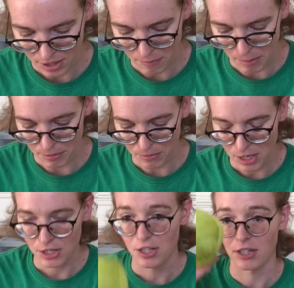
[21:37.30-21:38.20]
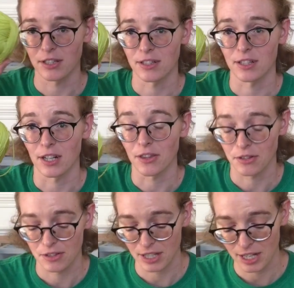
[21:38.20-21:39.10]
that I remember to wash it. This is another
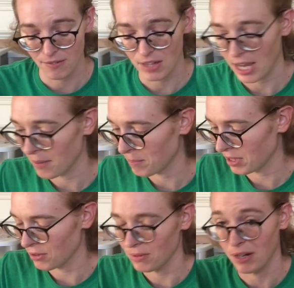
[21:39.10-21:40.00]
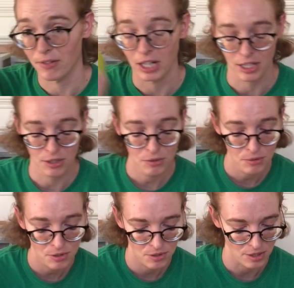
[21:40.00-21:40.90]
skein of that, but this one never got
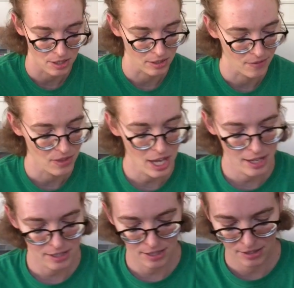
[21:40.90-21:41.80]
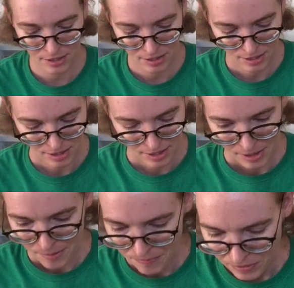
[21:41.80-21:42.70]
used, so I'll leave that.
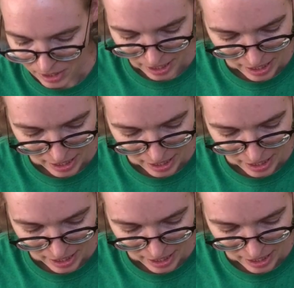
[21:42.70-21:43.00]
I